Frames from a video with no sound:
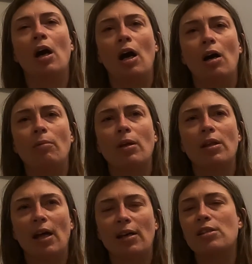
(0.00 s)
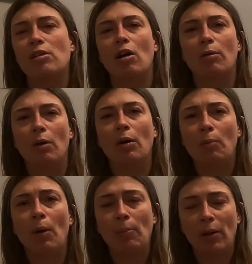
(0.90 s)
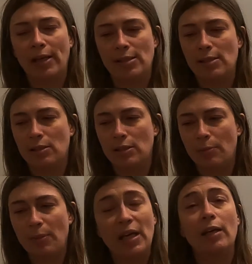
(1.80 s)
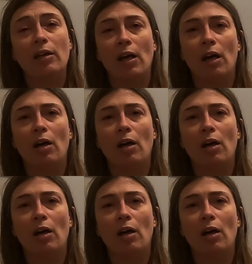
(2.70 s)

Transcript: That is not a place to be